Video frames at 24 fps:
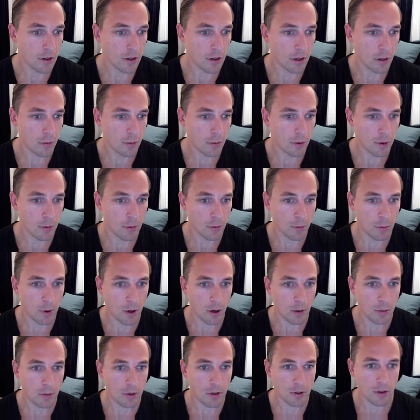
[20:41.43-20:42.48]
I
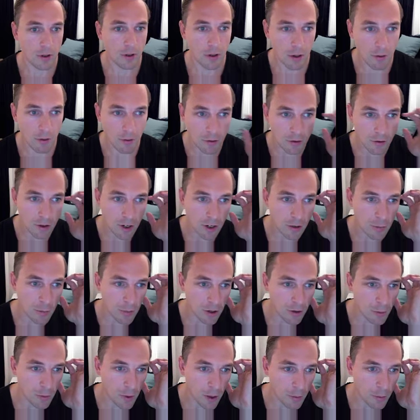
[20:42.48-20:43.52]
haven't checked my
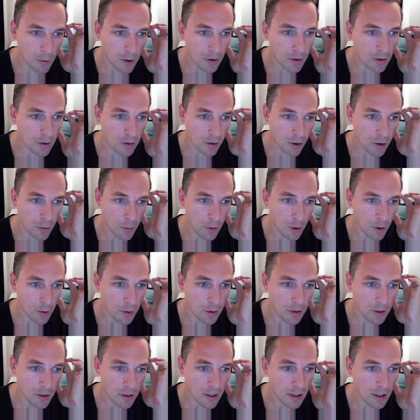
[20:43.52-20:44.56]
spam here, so I should have
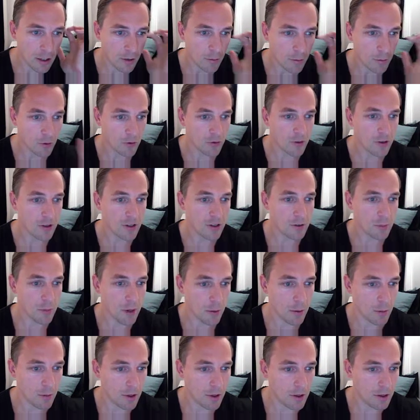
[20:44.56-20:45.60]
probably deleted most of these
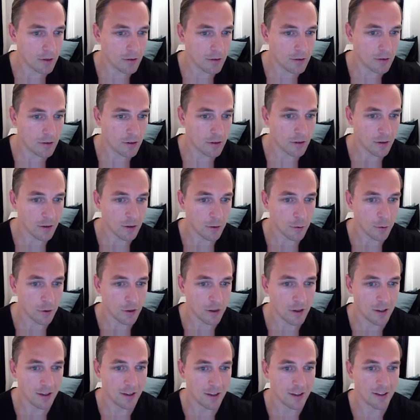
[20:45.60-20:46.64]
spam things. All
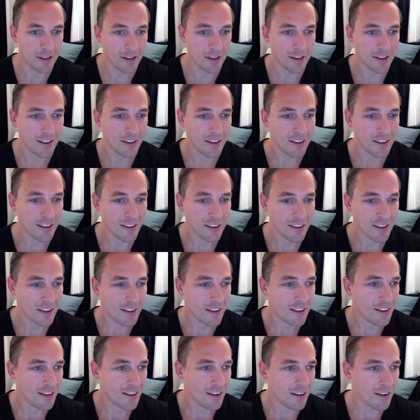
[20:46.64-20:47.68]

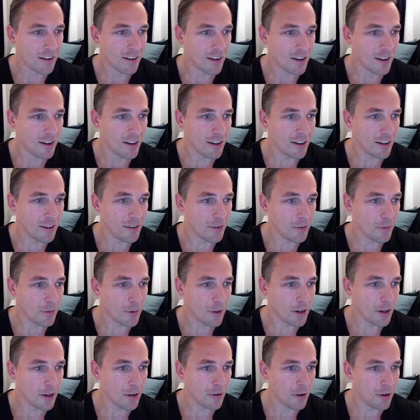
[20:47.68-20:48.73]
right,
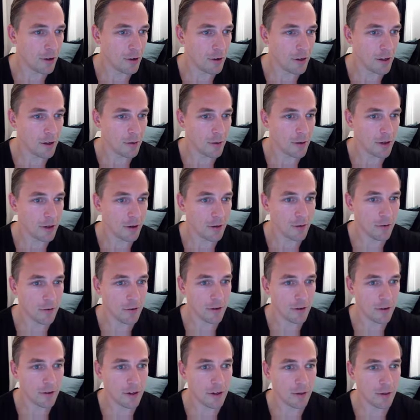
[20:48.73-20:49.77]
but anyway, oh, here we go.
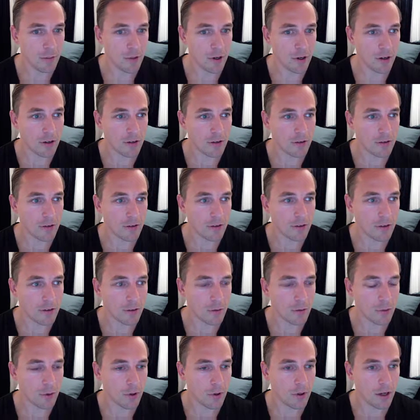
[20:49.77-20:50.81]
Inbox. This
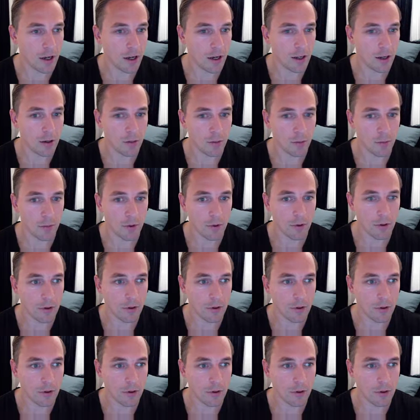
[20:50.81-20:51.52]
is one item.